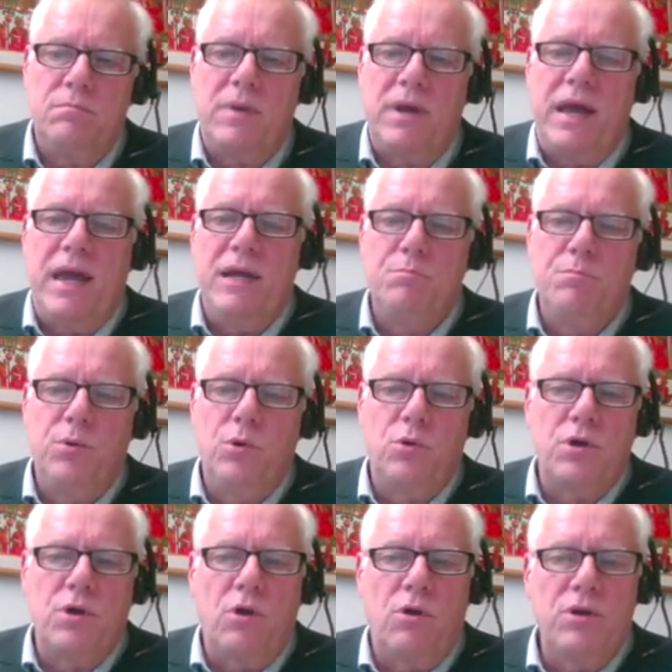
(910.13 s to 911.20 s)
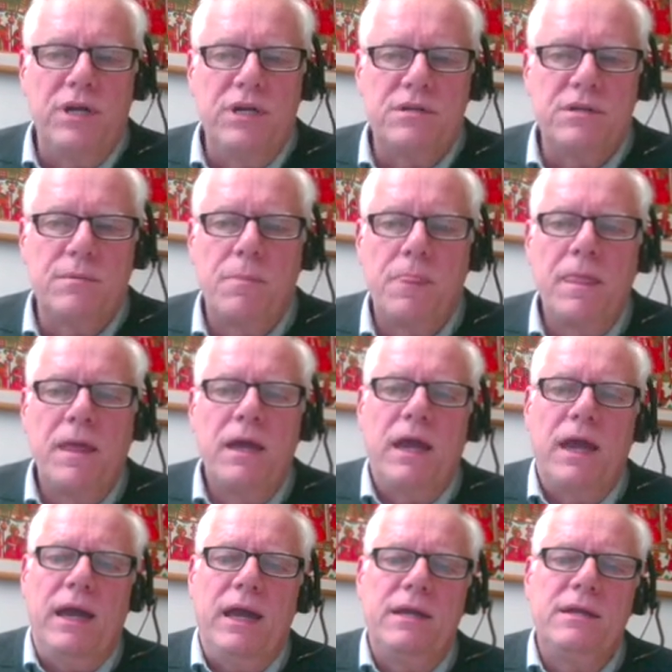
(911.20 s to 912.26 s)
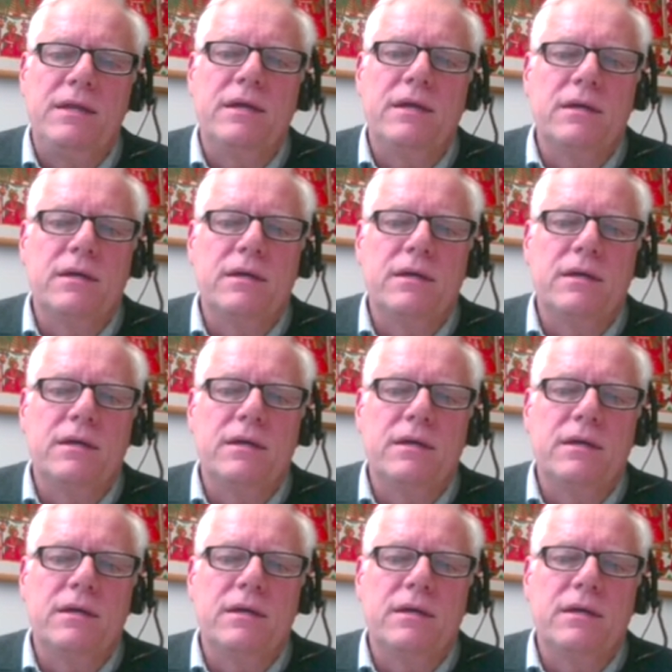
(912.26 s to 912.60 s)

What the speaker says: handbook on it, and